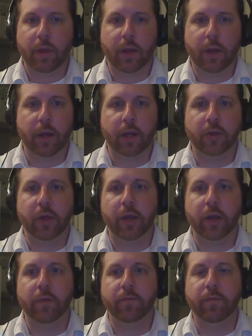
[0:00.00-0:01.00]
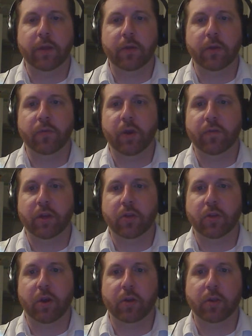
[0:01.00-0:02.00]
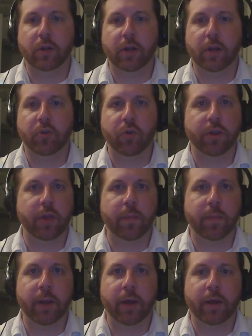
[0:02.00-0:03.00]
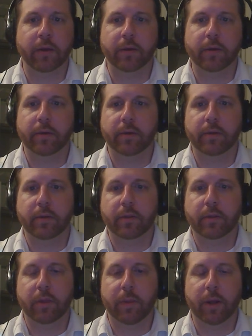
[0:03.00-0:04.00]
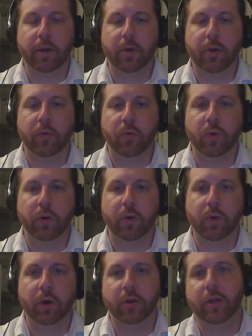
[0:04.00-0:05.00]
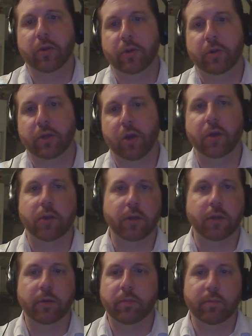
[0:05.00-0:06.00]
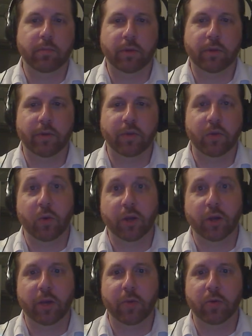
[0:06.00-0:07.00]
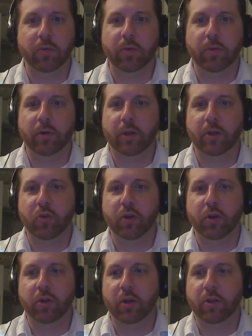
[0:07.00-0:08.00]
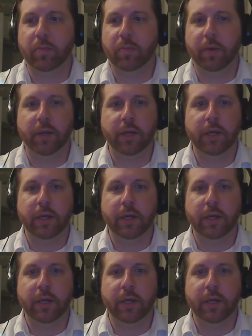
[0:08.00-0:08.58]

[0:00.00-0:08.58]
And like I said, if you have an exhausted Electroid, they may not go for it. Or an exhausted, obviously you want to keep your Electroid exhausted, but